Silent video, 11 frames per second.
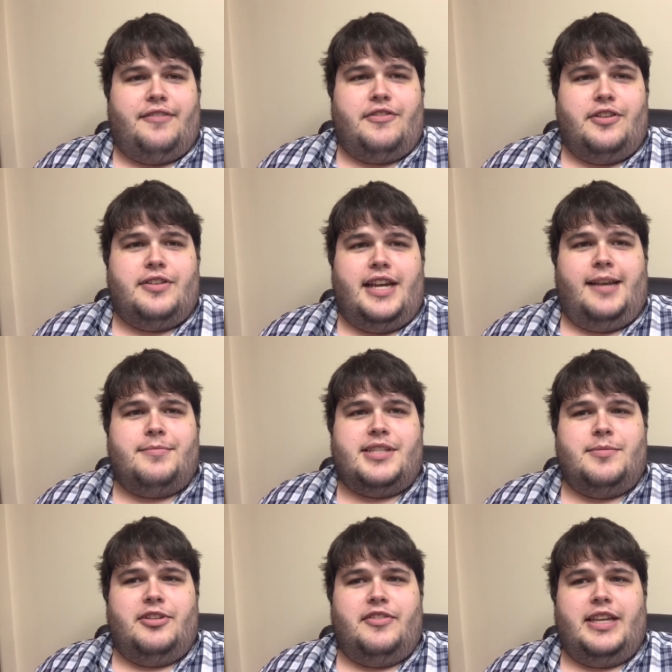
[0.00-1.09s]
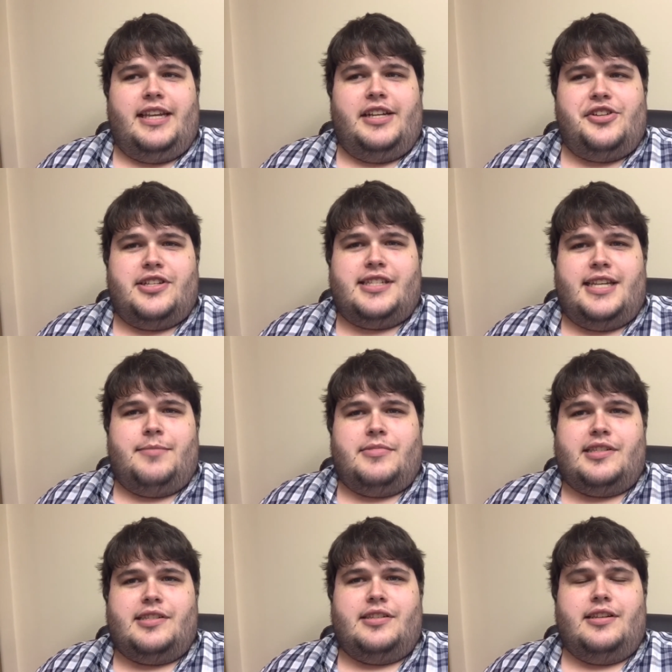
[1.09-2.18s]
A few times in the movie, he just
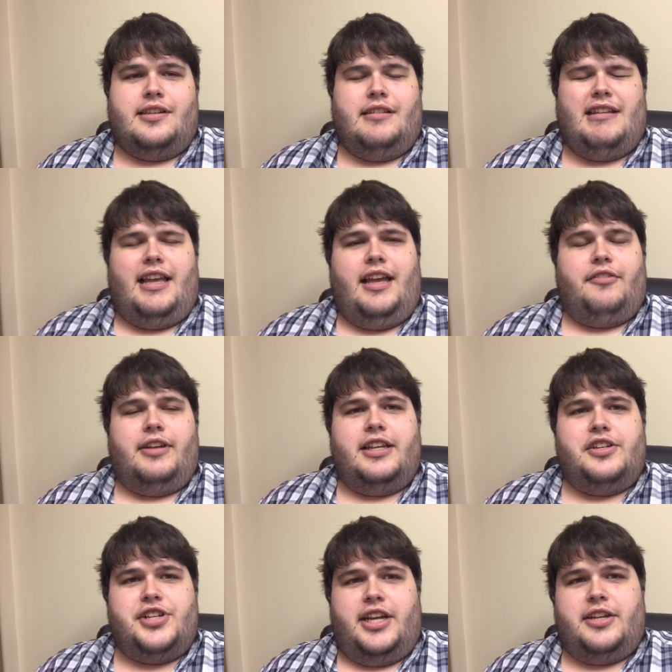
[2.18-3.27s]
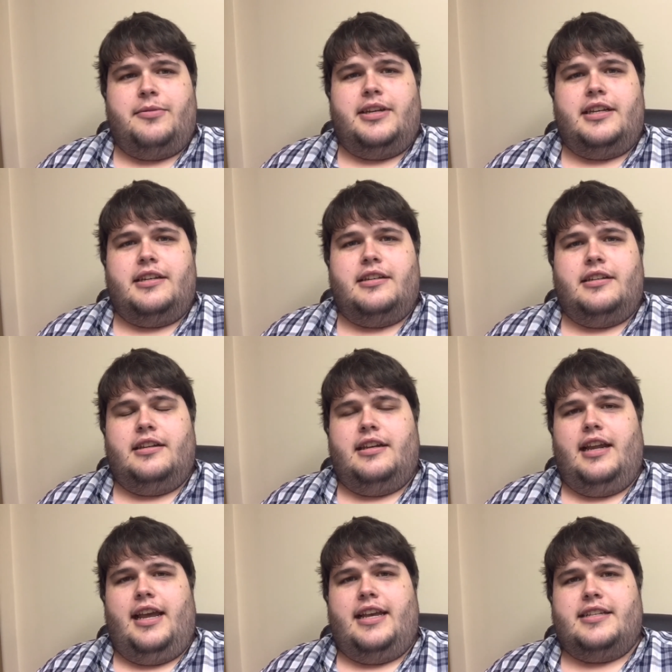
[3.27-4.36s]
seems really genuine,
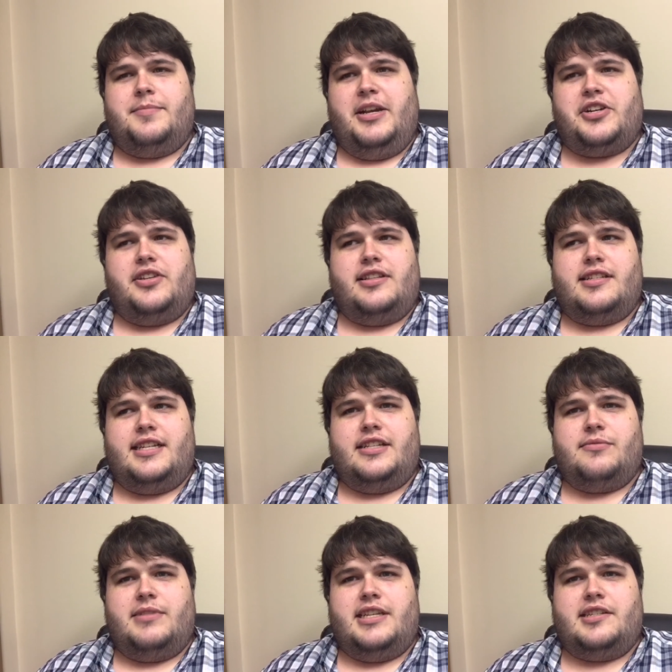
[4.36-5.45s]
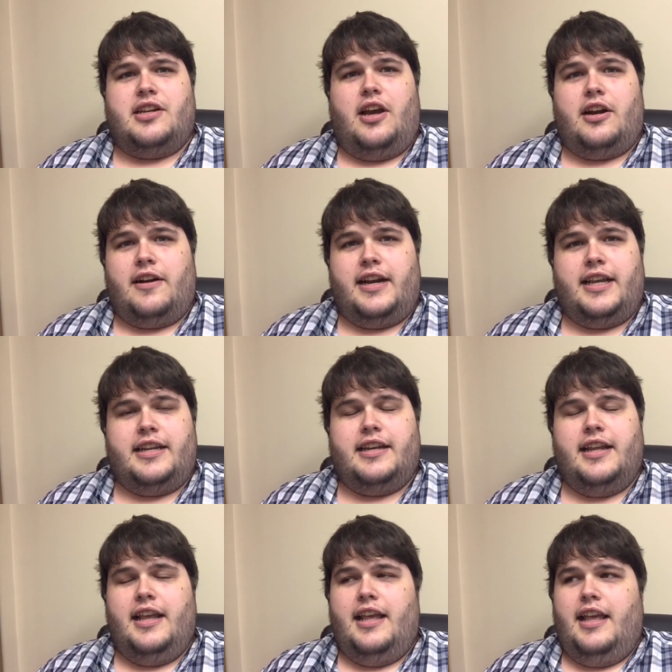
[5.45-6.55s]
especially the scenes with his daughter in it,
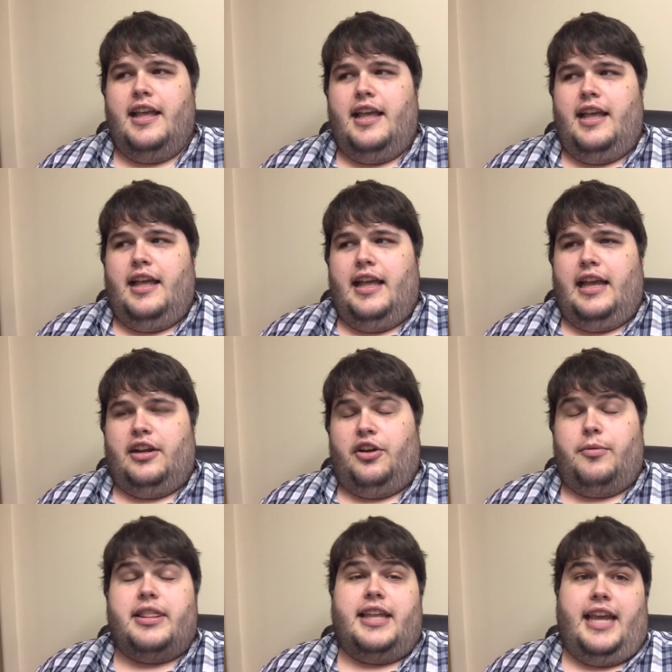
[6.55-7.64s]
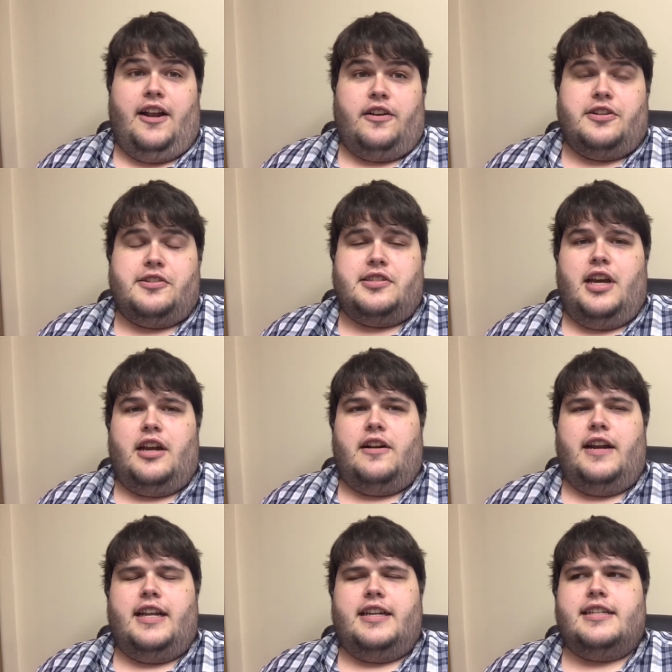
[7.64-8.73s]
or with the character's daughter
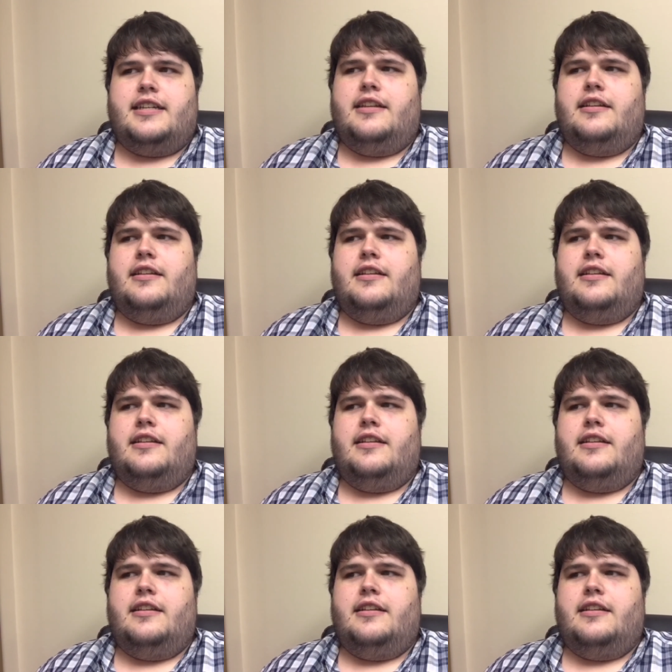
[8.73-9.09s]
in it.